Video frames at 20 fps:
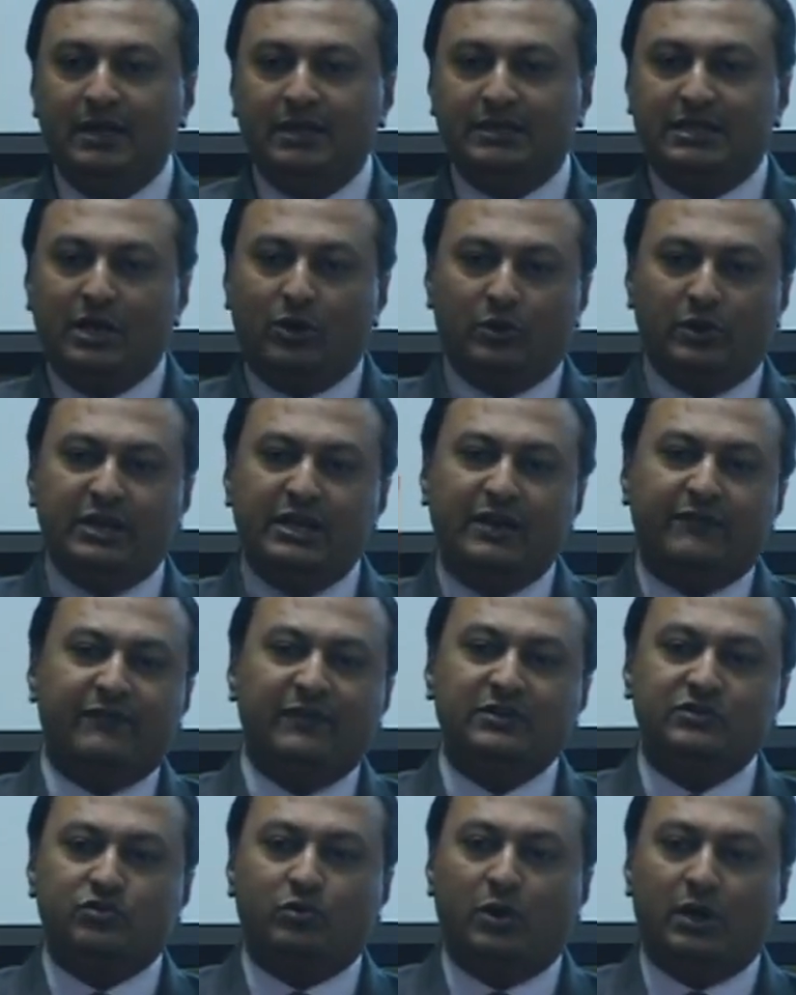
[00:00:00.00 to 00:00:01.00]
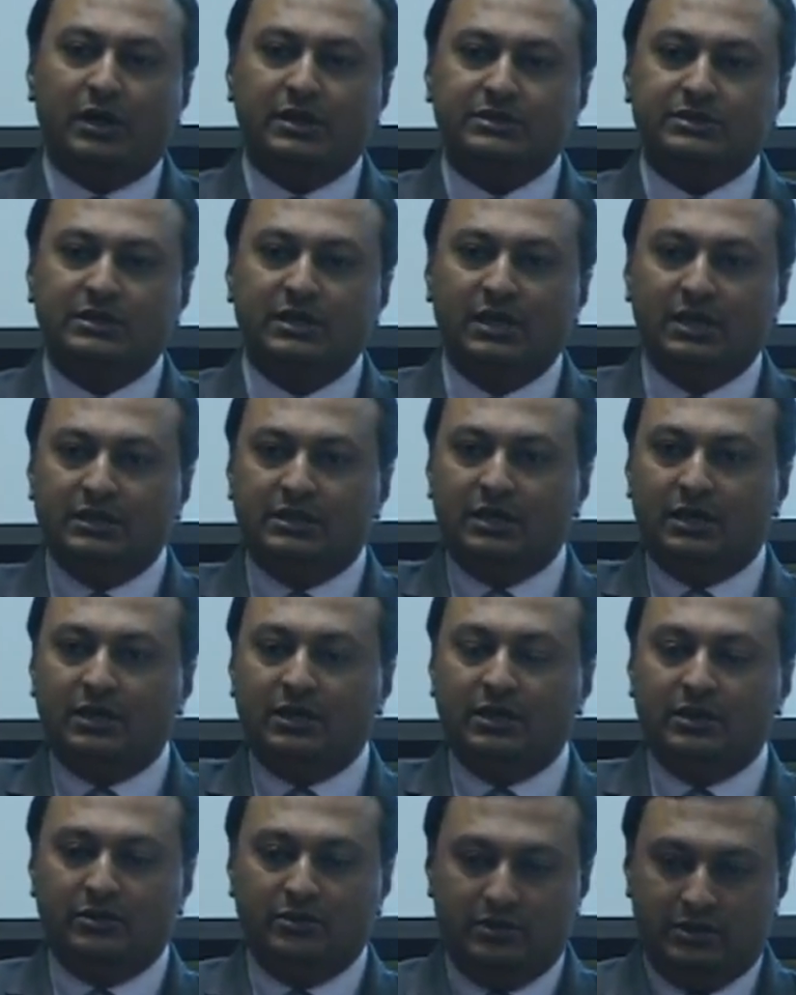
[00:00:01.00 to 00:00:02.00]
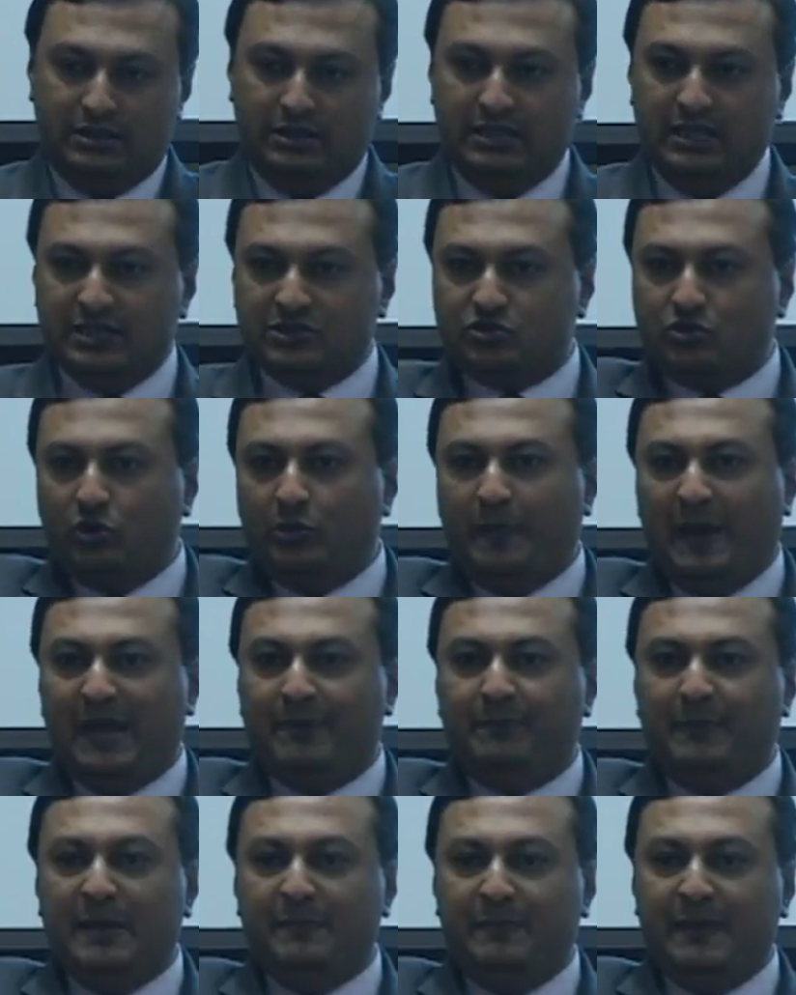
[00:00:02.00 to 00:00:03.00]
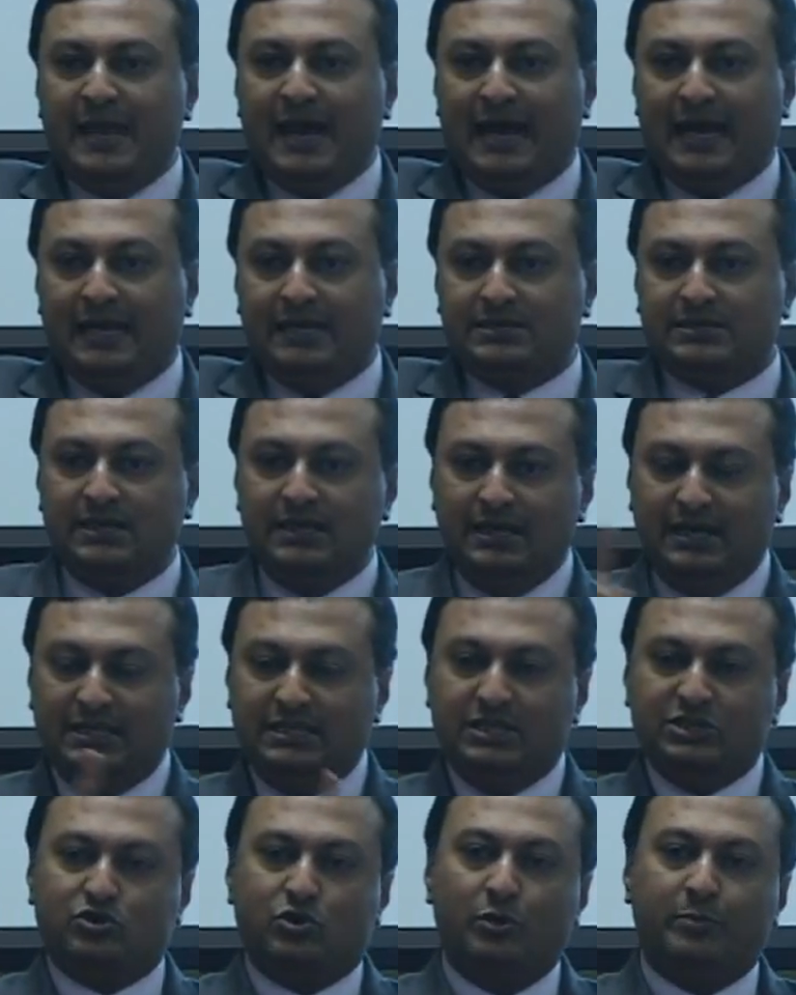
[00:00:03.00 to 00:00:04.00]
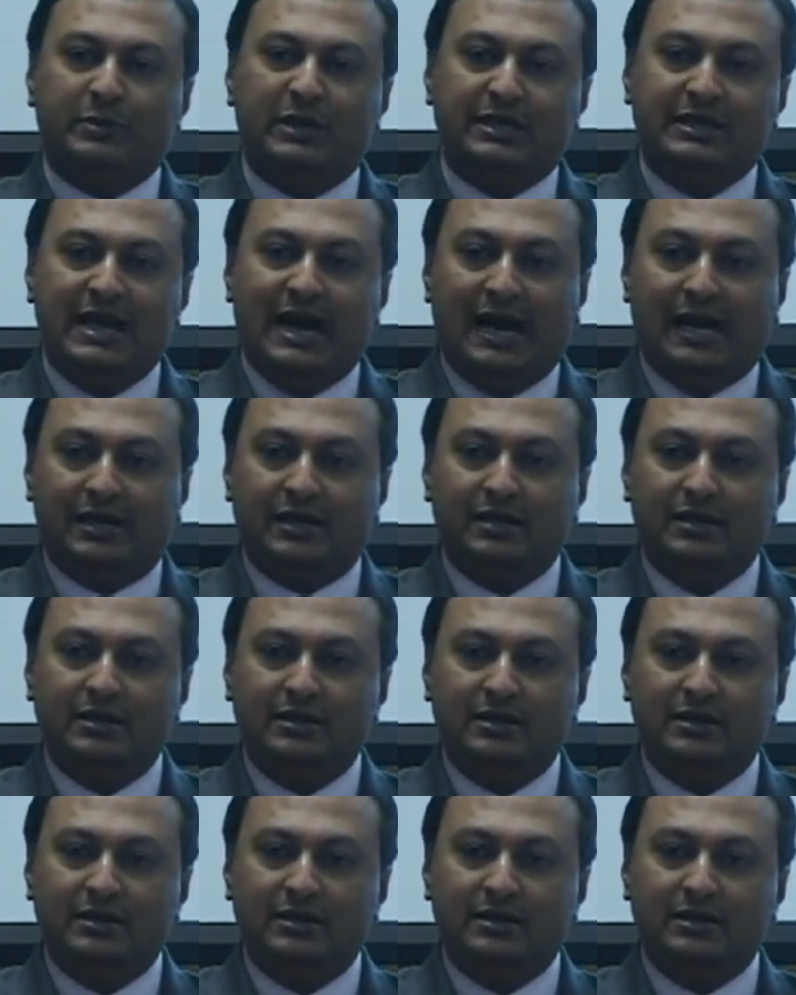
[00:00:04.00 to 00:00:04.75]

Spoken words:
The only difference was this group had PPIs and this group did not.